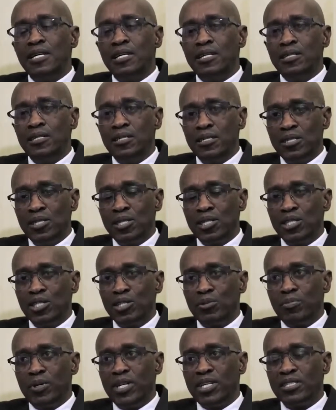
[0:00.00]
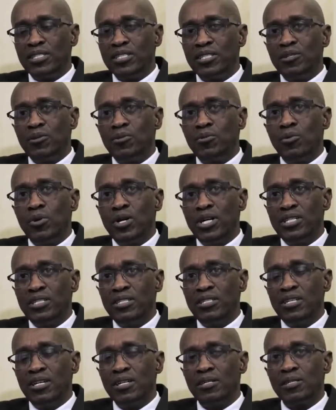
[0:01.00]
In this respect,
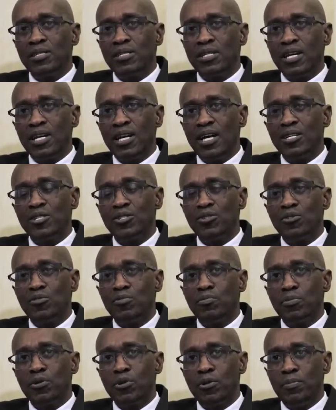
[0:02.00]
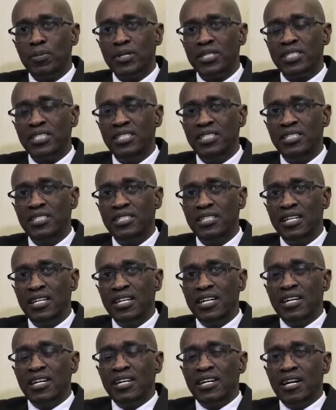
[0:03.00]
when sellers of property
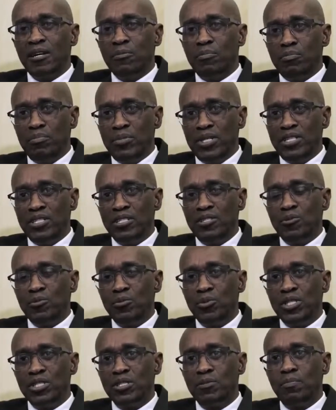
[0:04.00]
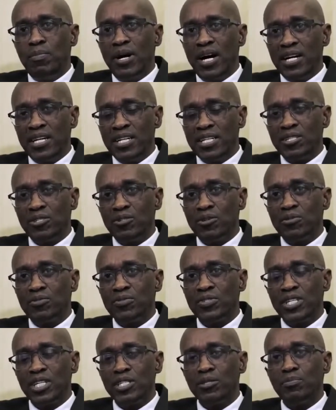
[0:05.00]
meet with buyers of
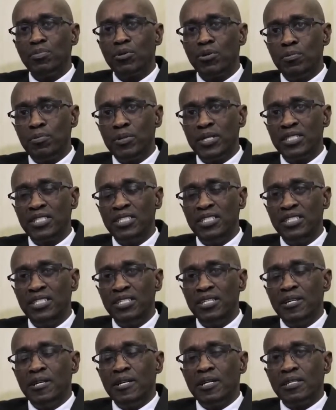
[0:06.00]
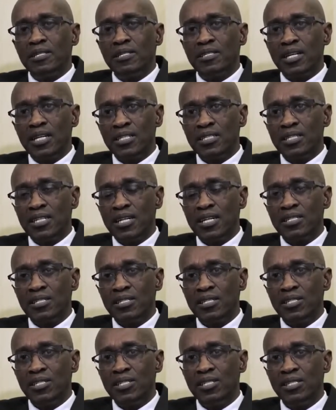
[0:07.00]
such property, such
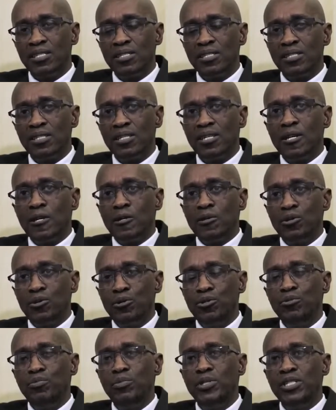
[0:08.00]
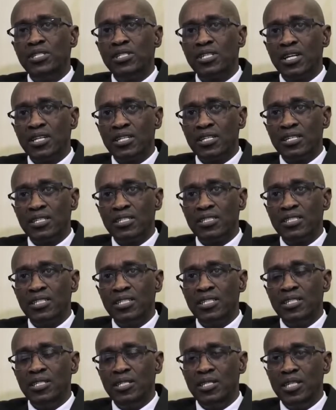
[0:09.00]
transactions could be settled
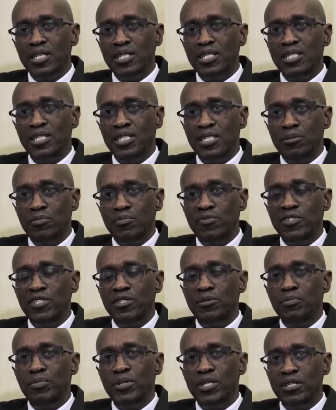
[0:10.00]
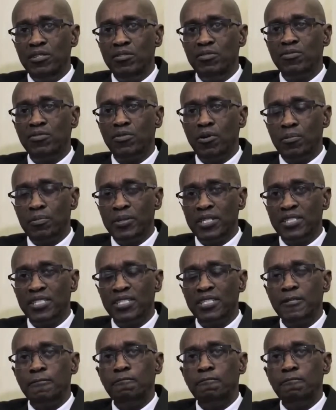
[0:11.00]
in a DVP format,